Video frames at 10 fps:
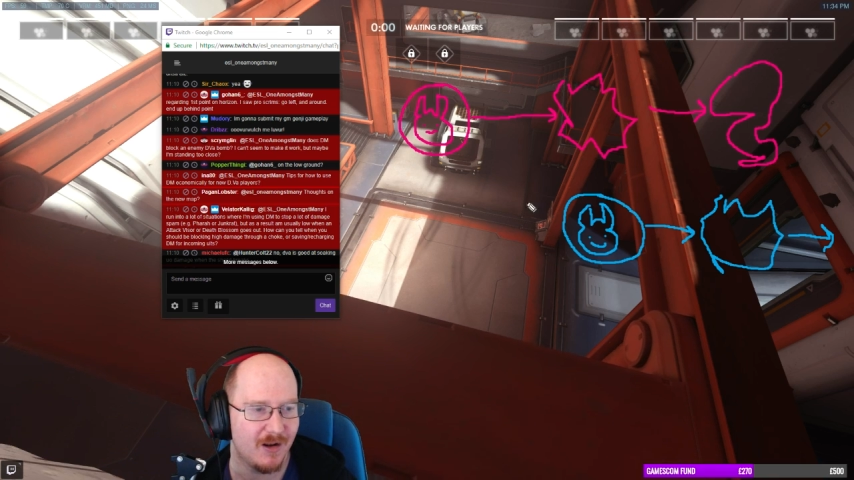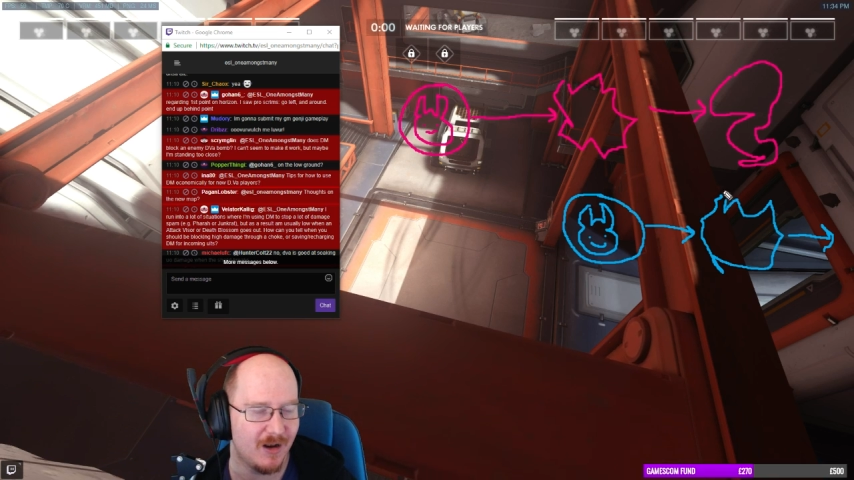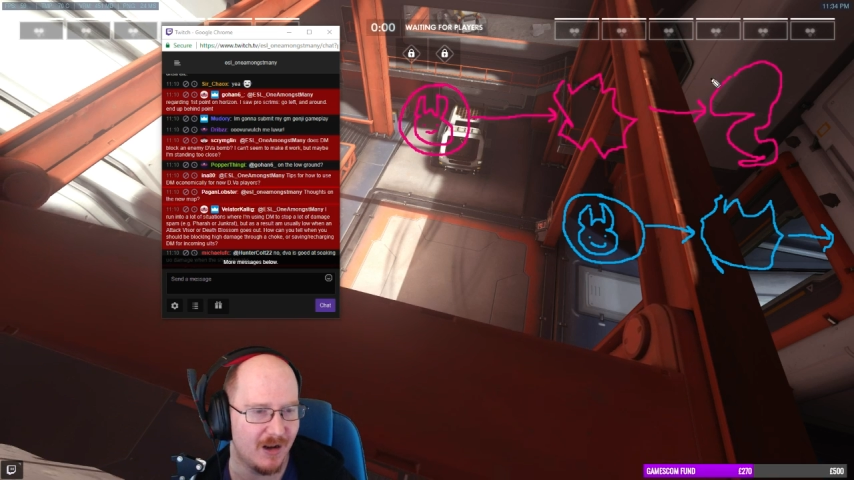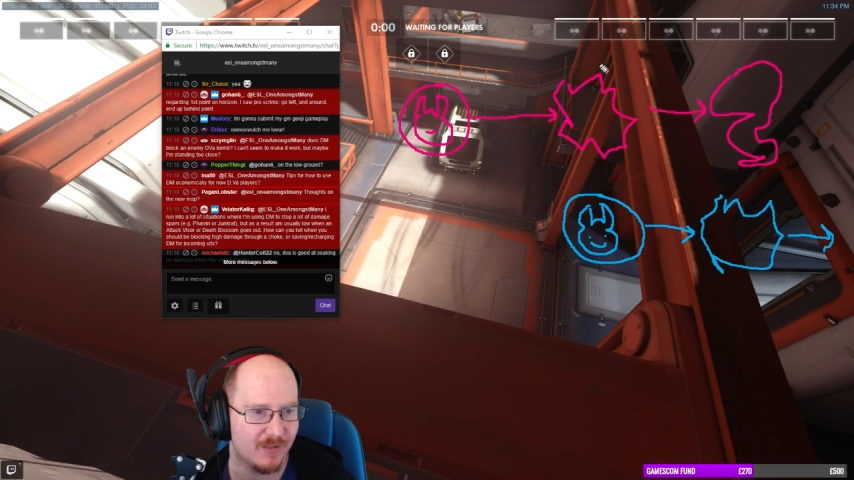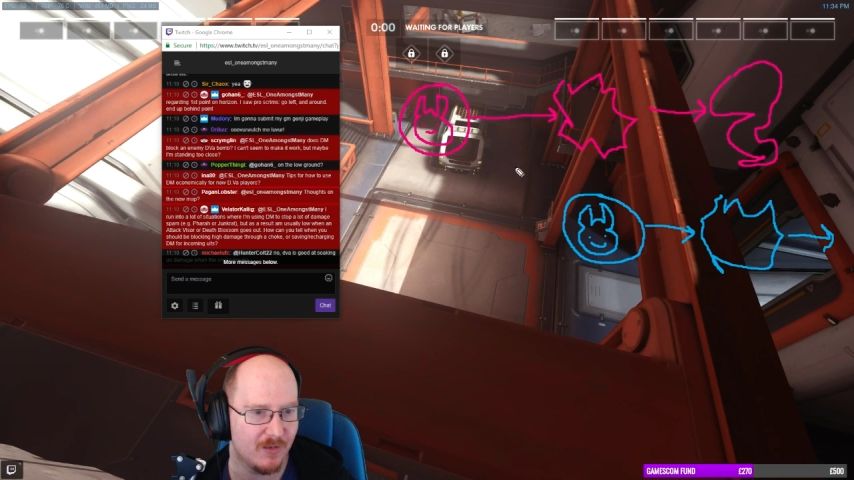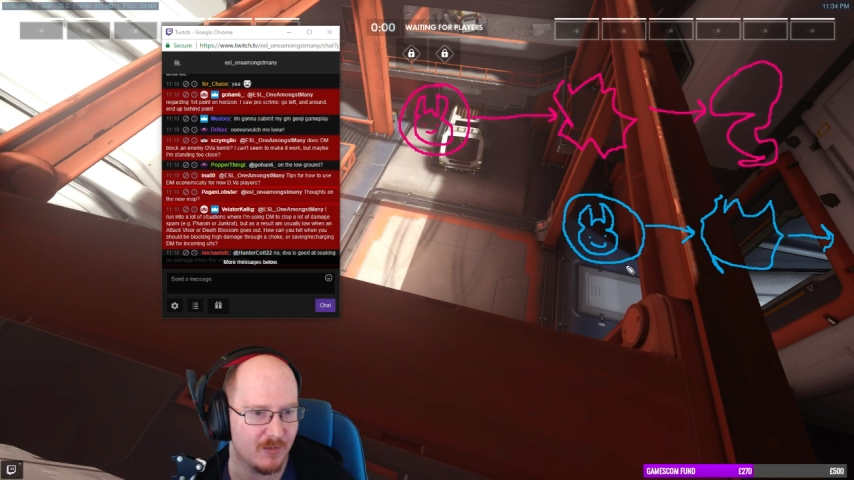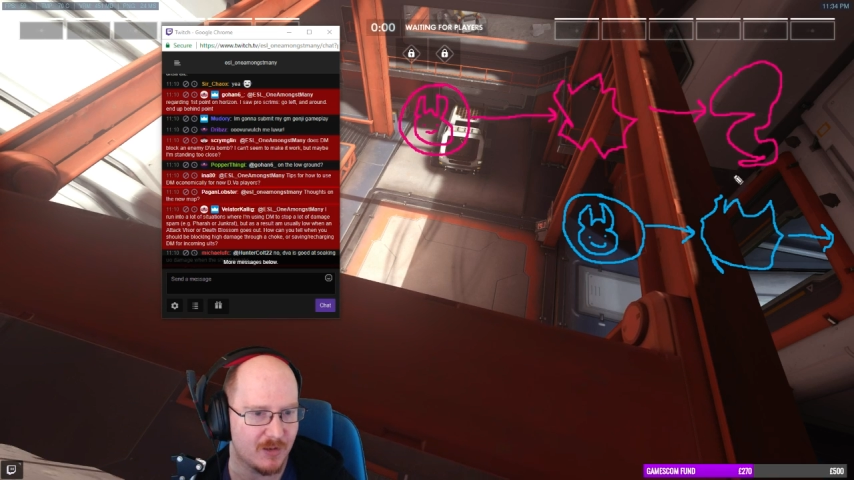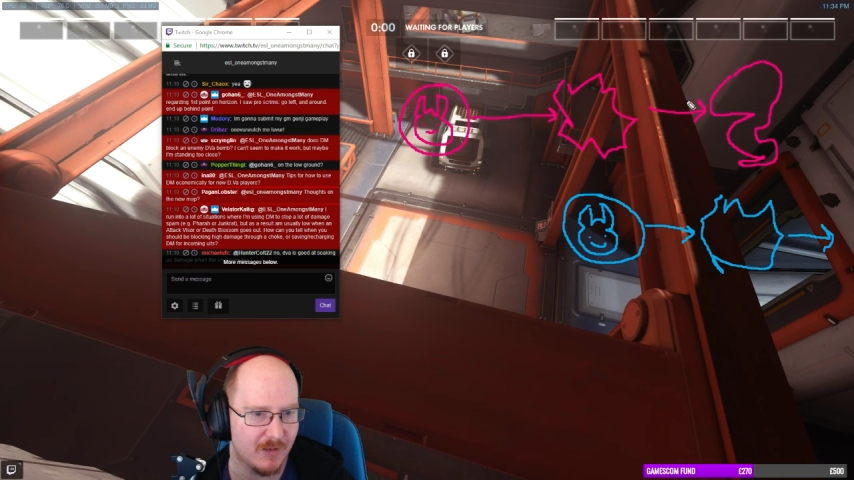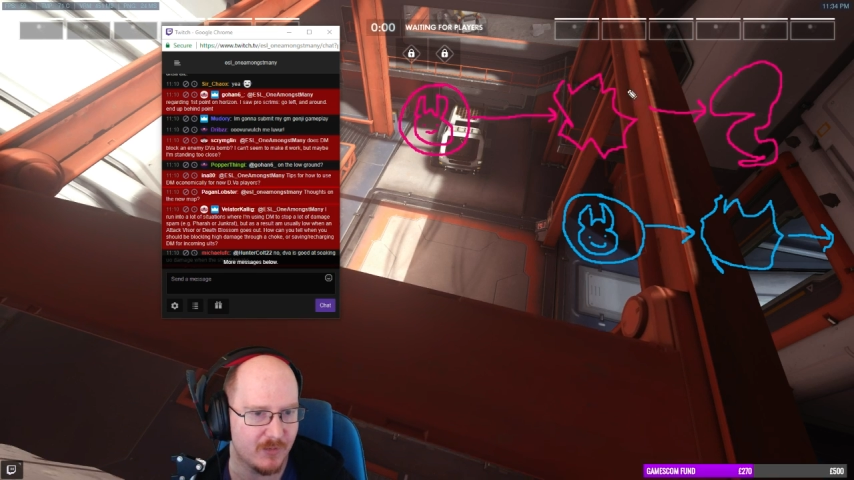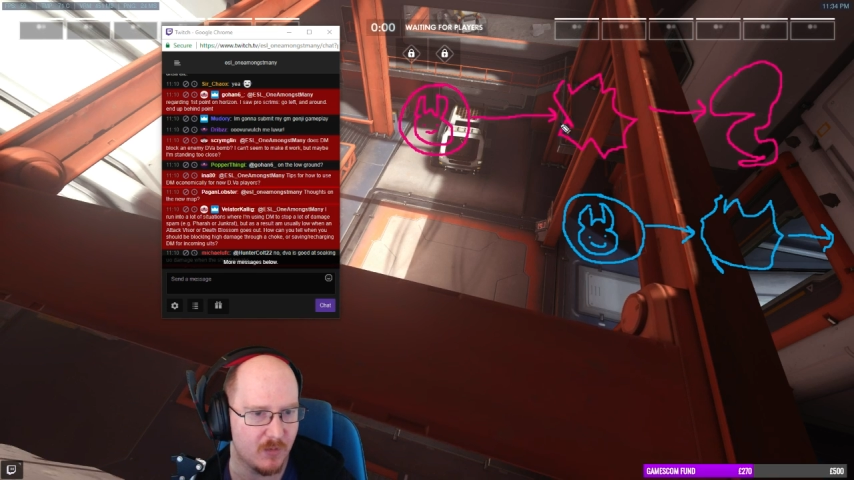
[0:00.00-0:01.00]
So it's
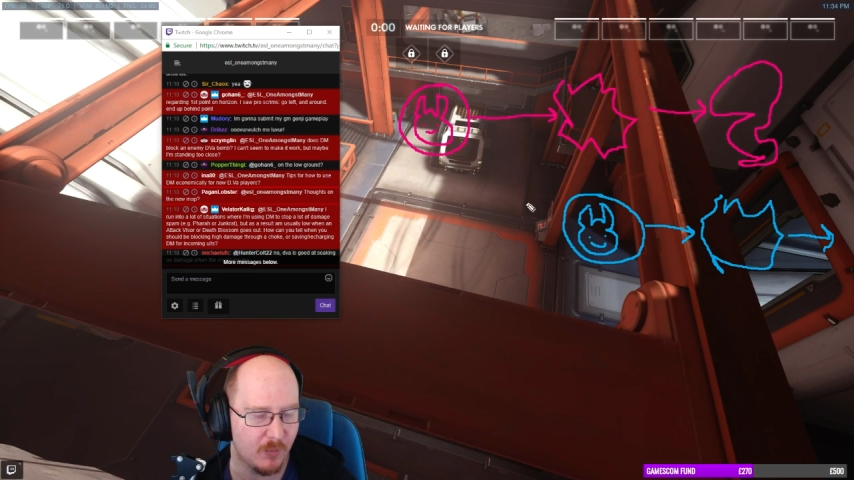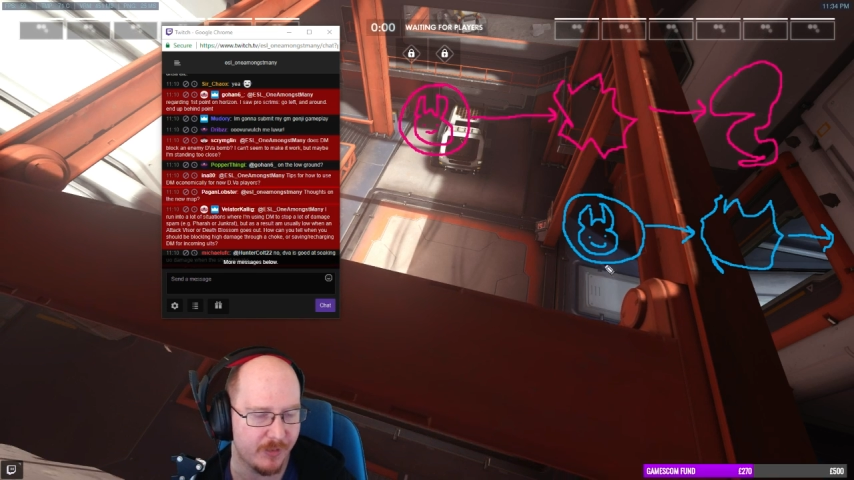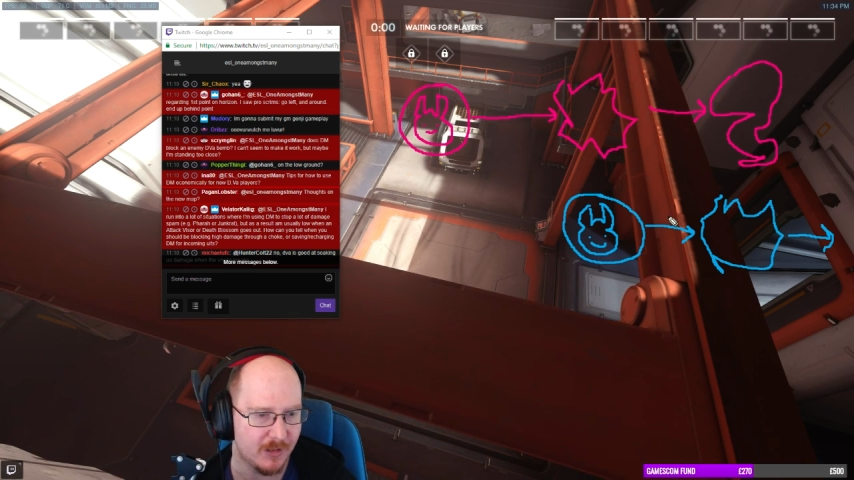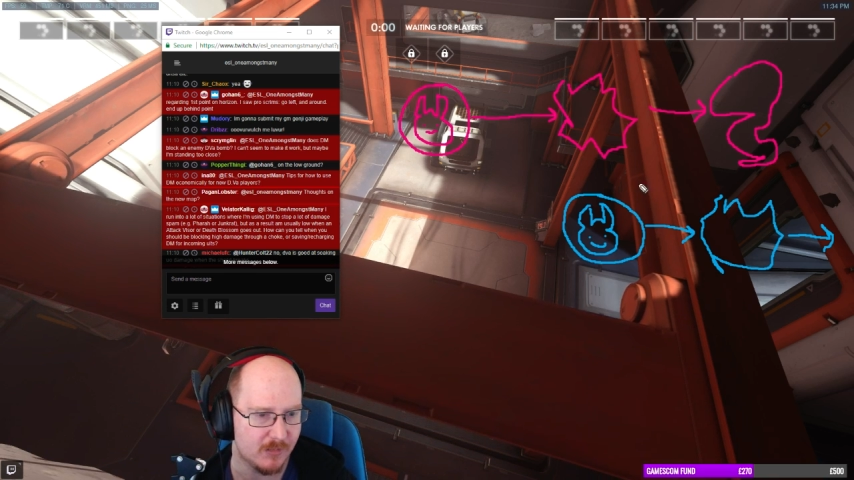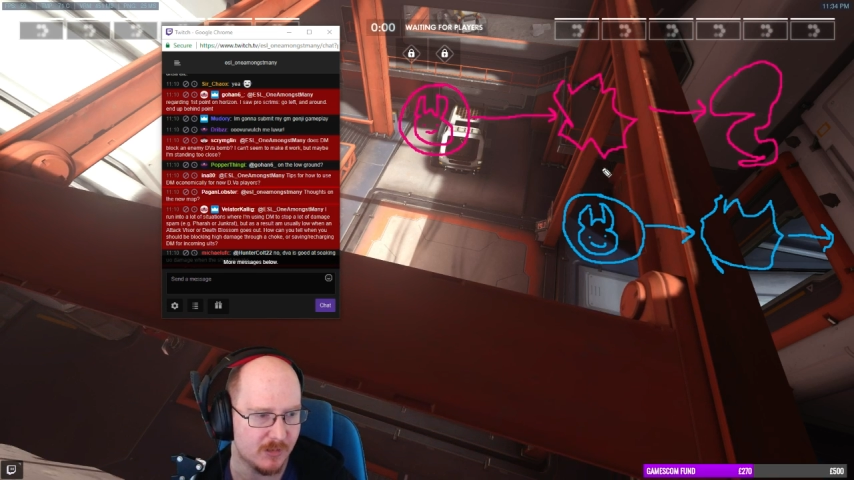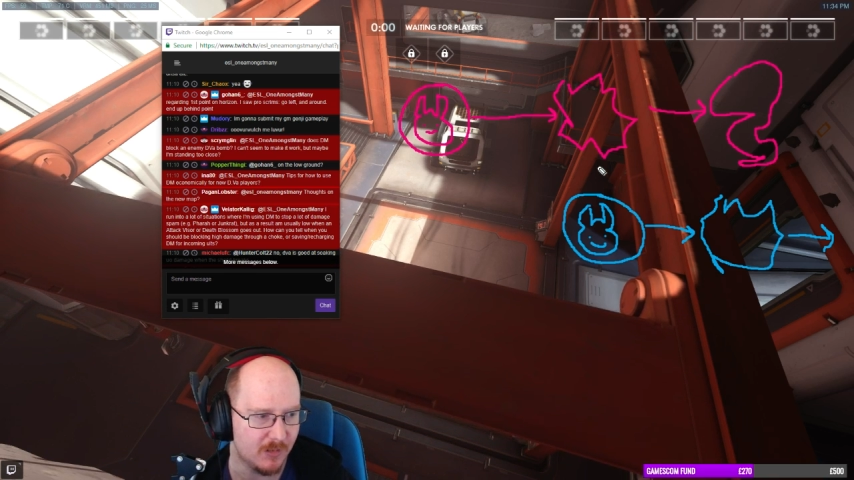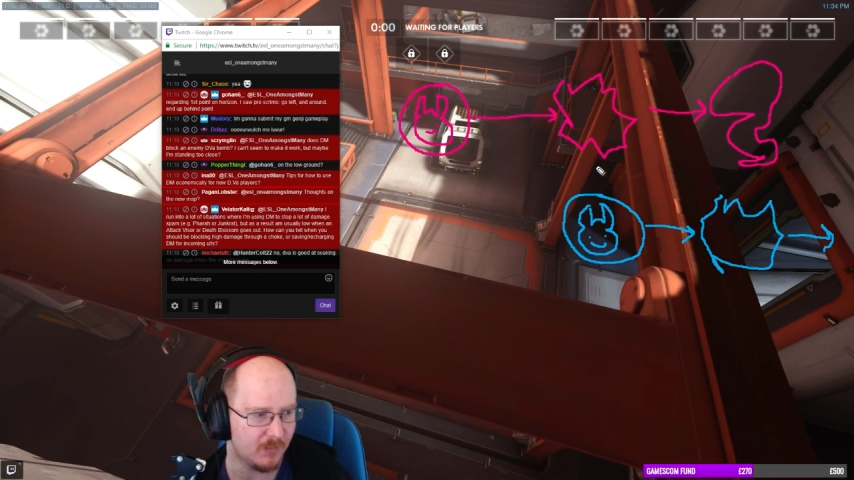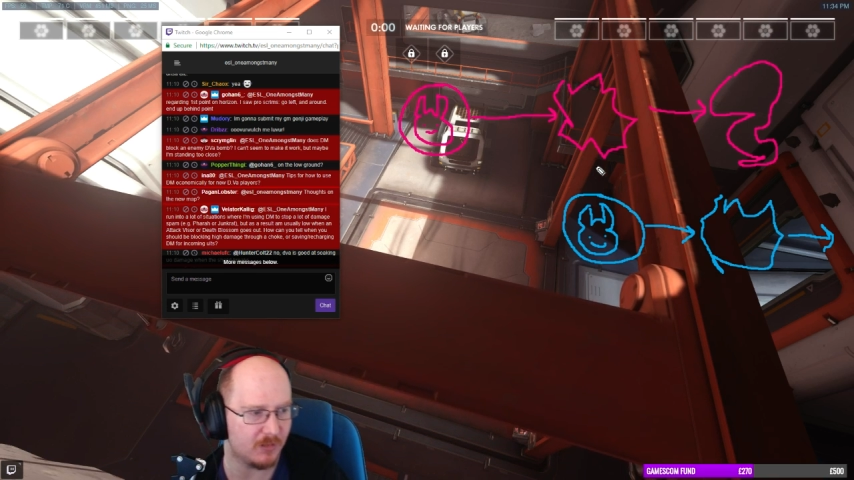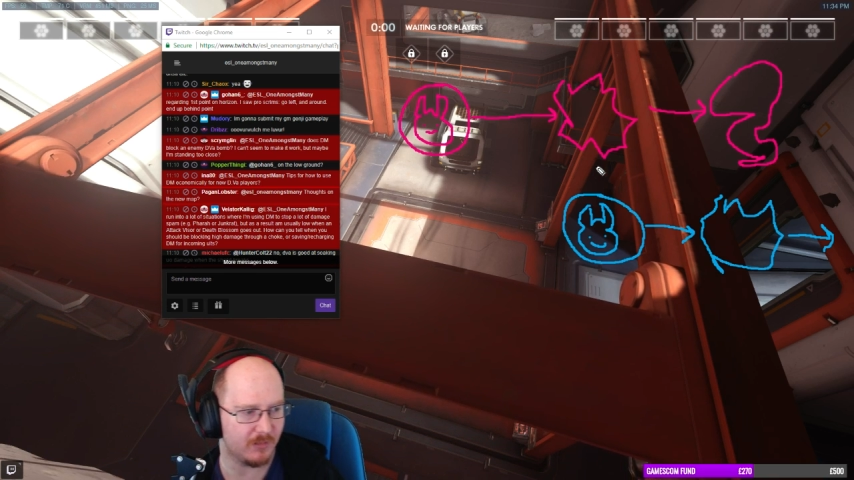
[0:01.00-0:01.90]
kind of a cool thing you can use,